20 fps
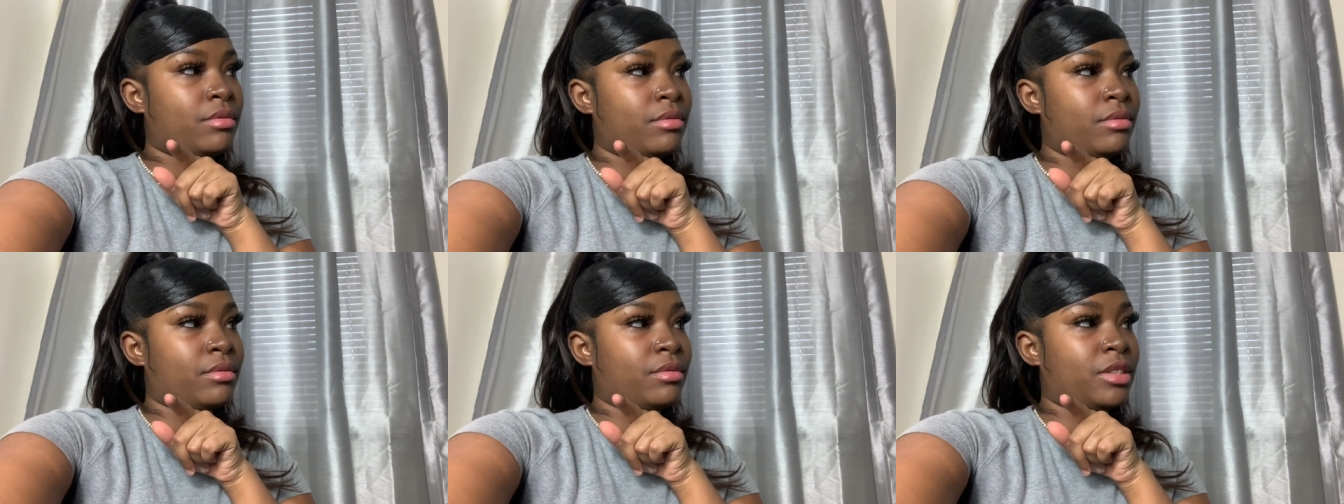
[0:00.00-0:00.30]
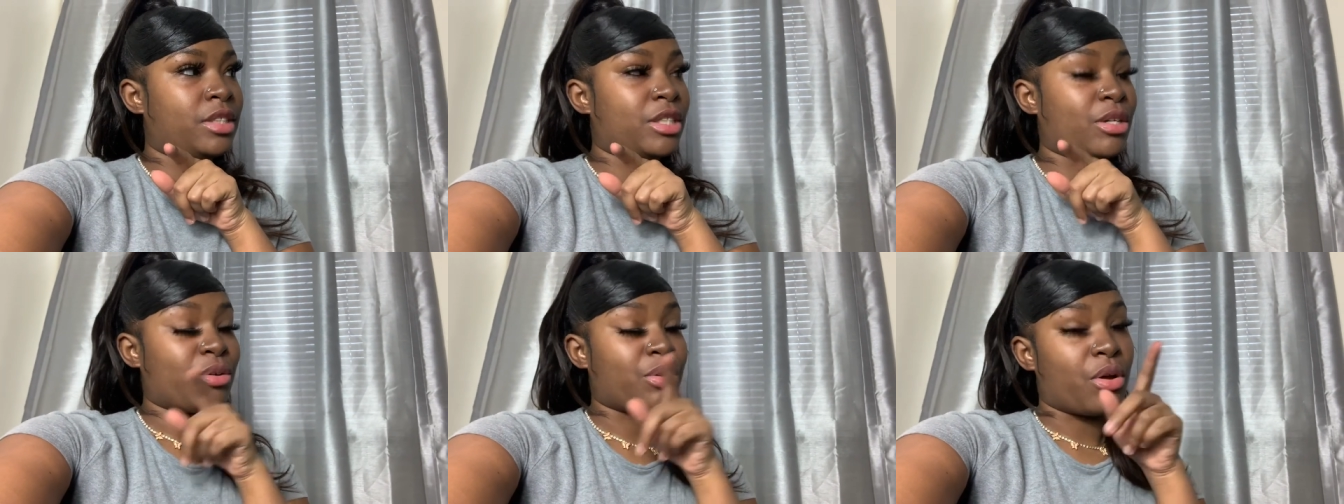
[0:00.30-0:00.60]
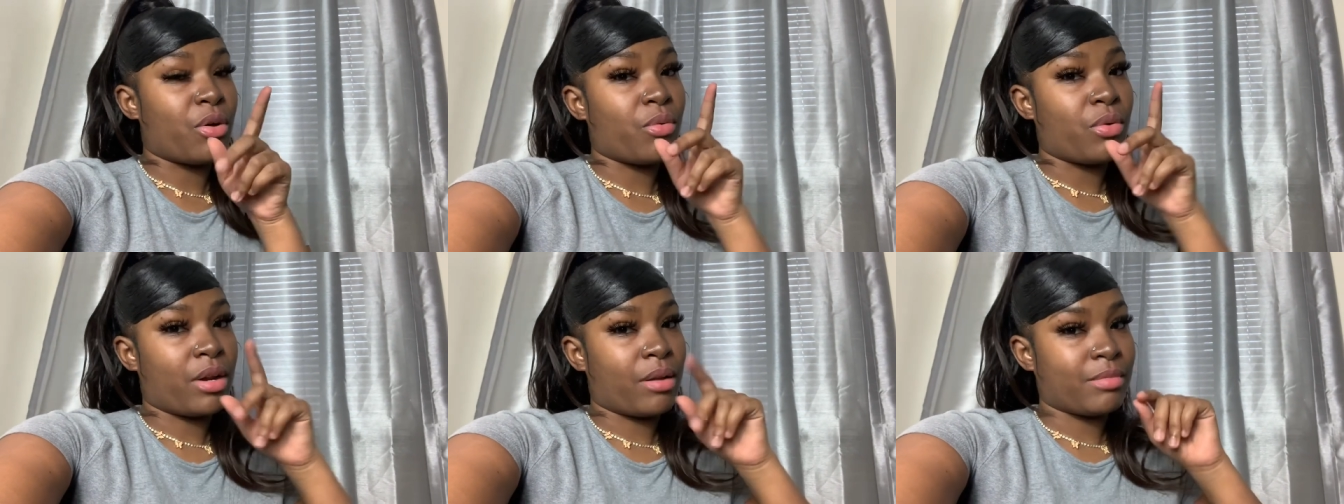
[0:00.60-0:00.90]
She don't know
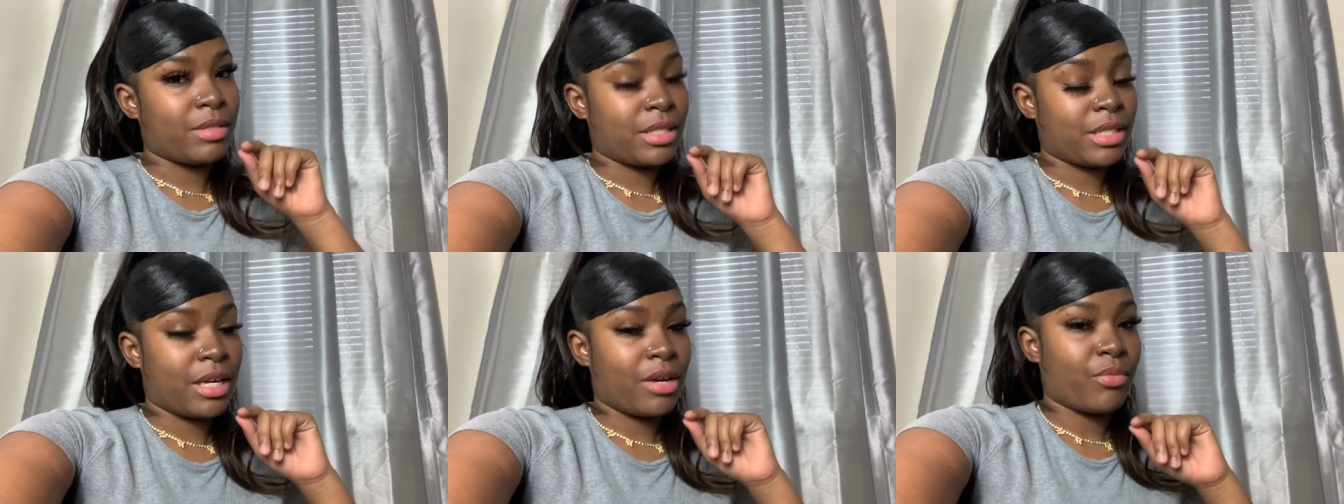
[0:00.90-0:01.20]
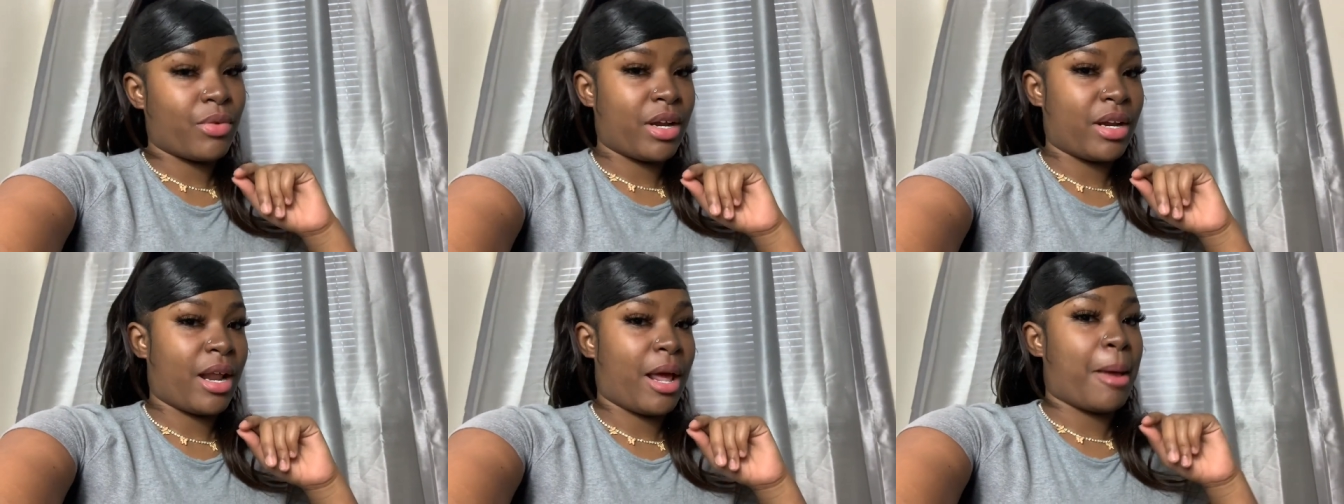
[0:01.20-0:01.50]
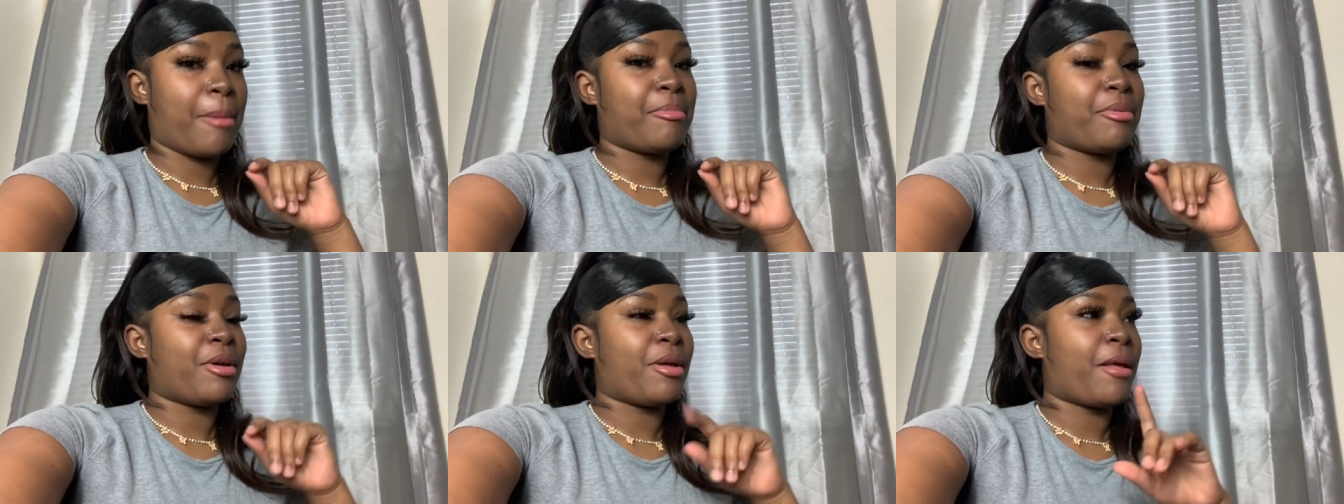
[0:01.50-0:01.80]
what I'm saying right now,
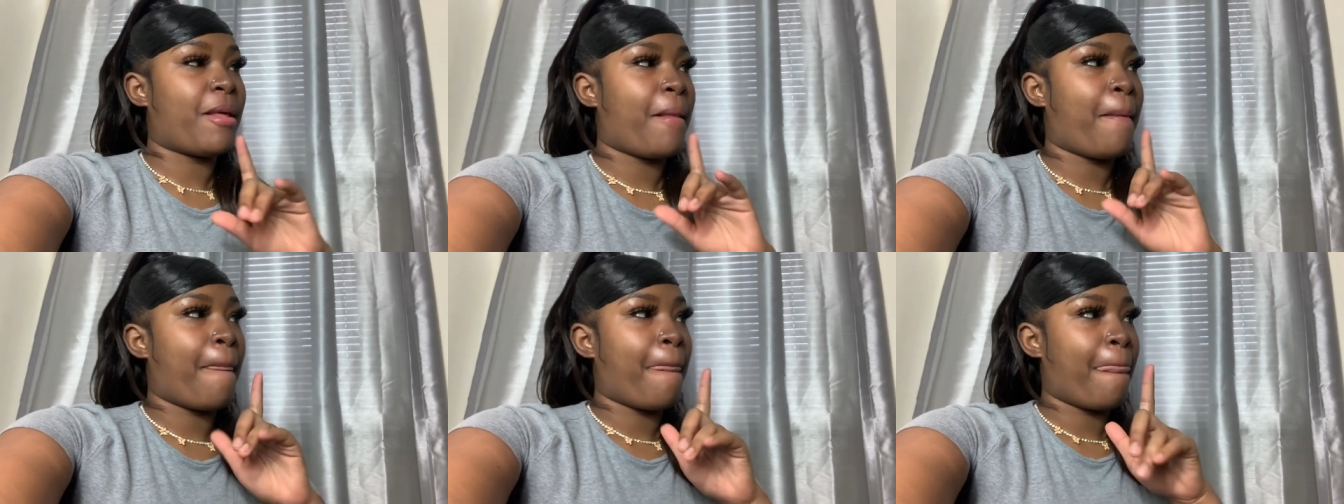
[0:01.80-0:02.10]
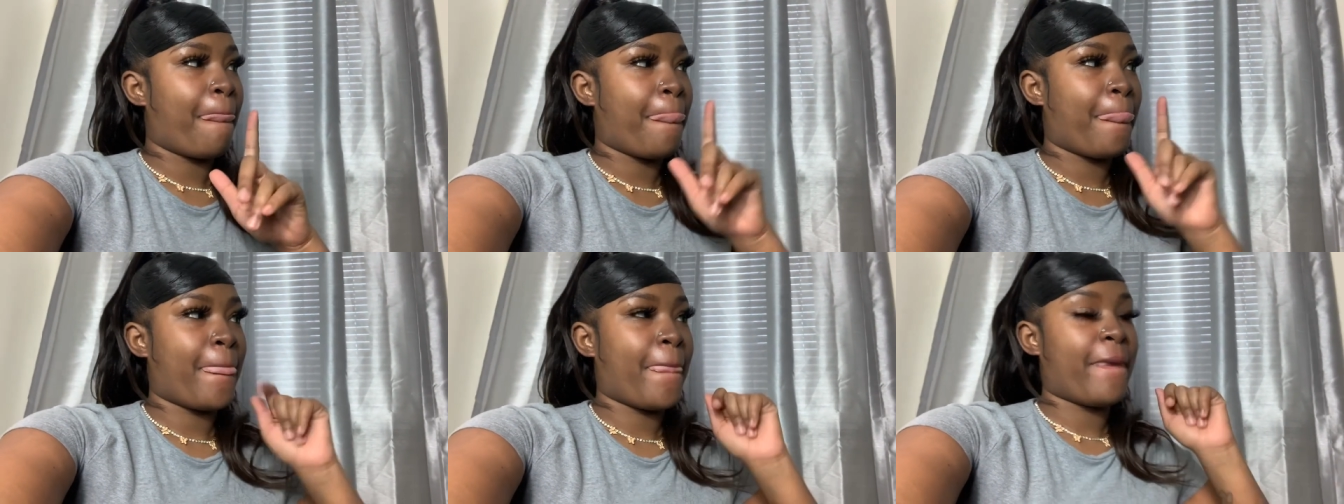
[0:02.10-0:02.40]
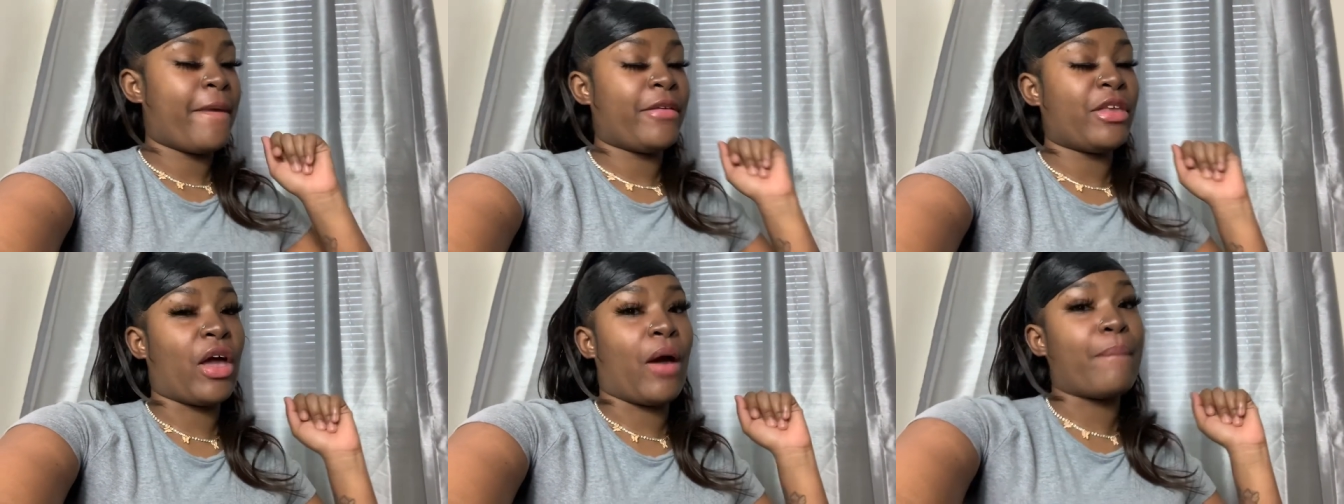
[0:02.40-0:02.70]
but
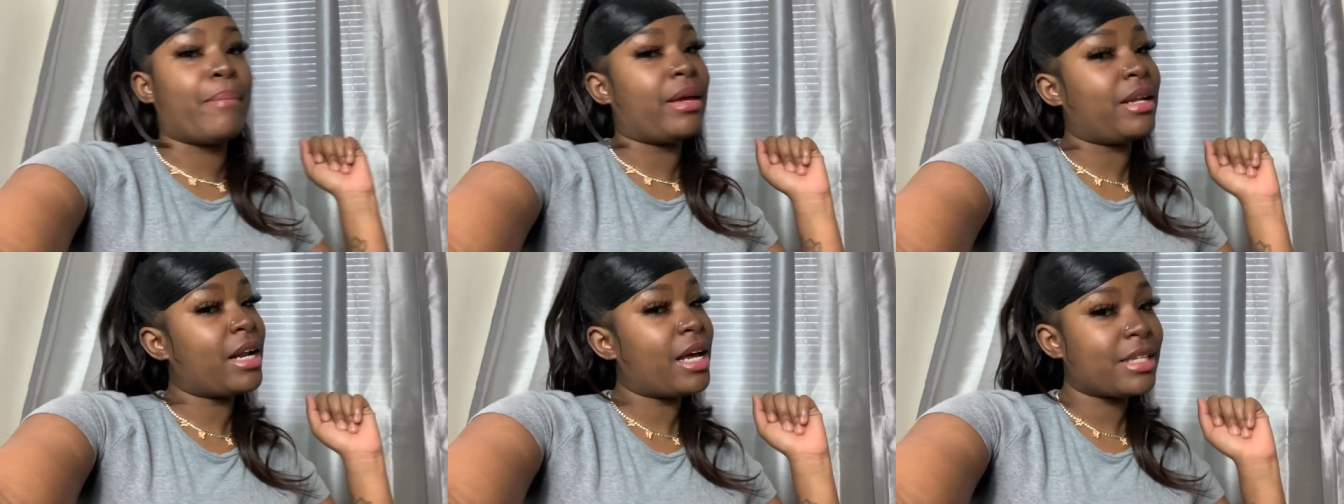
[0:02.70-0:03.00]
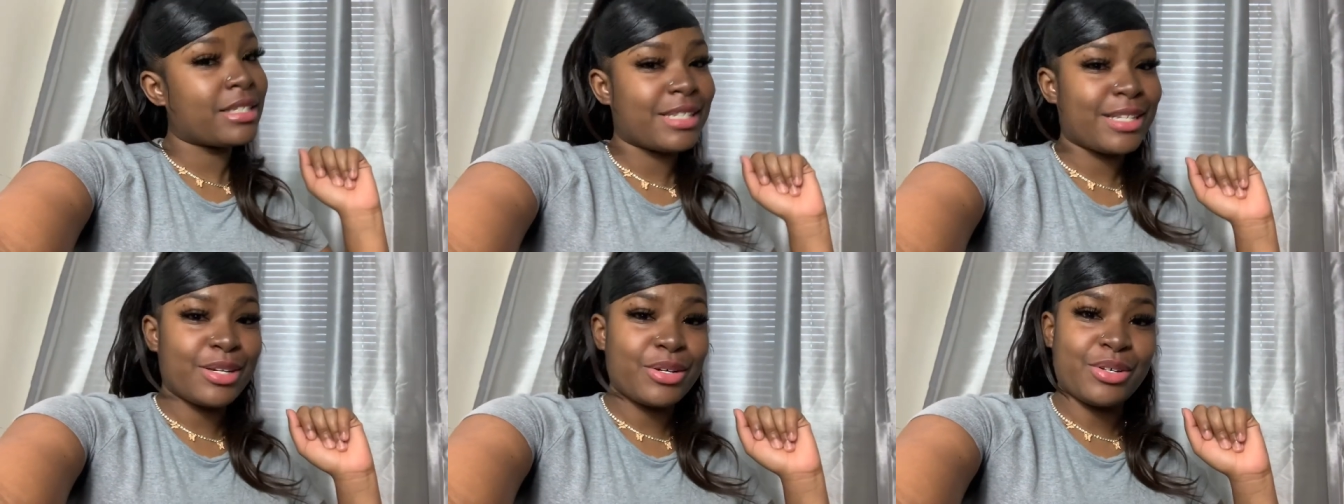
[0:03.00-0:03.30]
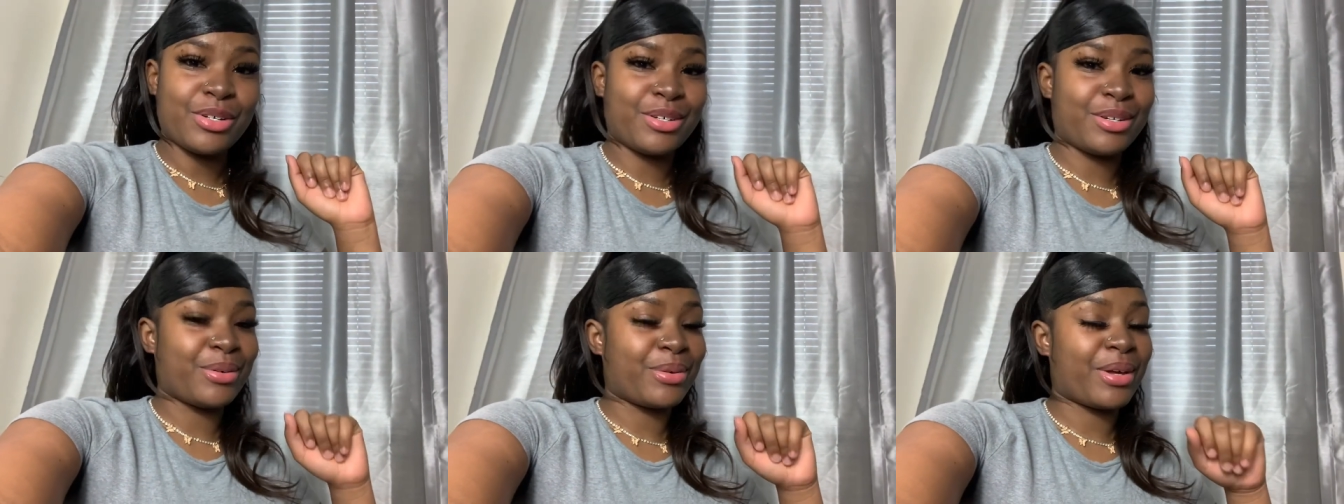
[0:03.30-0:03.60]
y'all better not tell
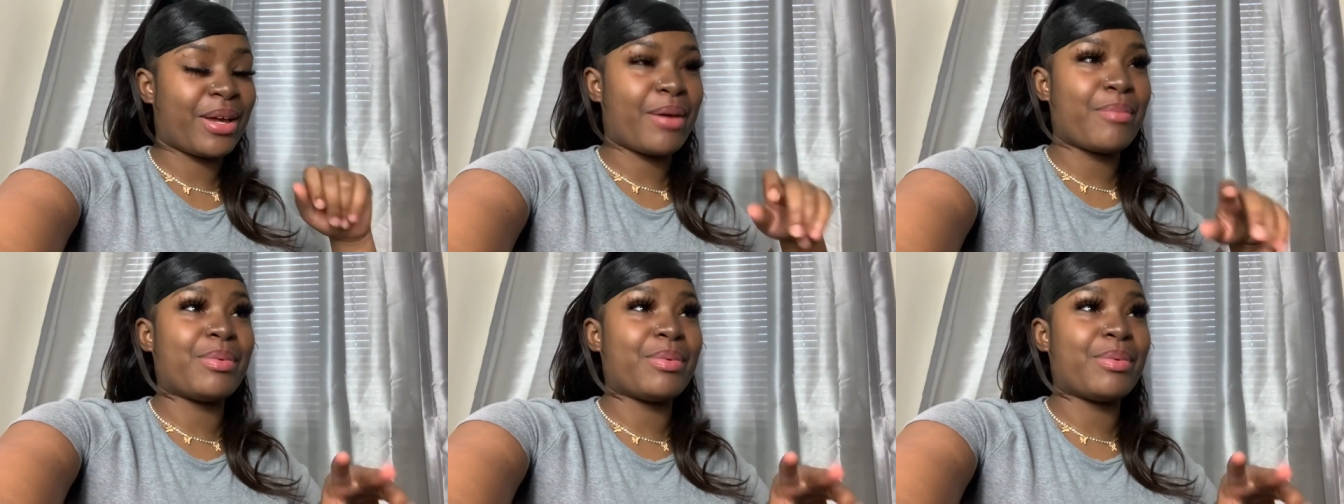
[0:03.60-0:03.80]
her, okay?